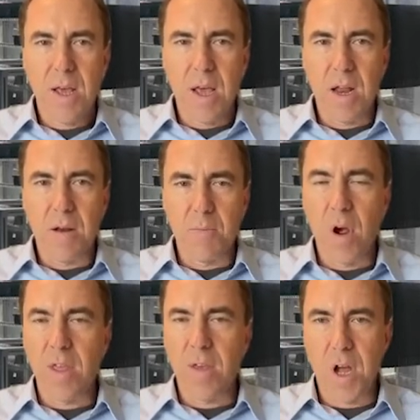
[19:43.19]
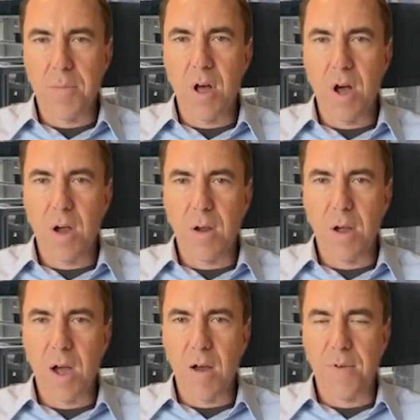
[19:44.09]
And boy, they've come
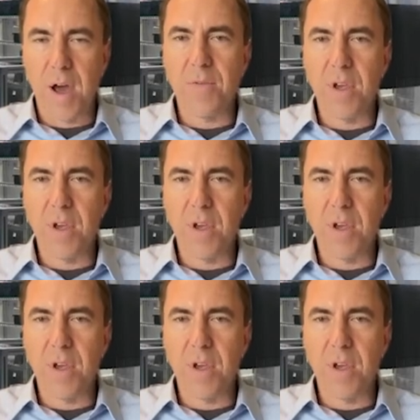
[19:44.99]
along 5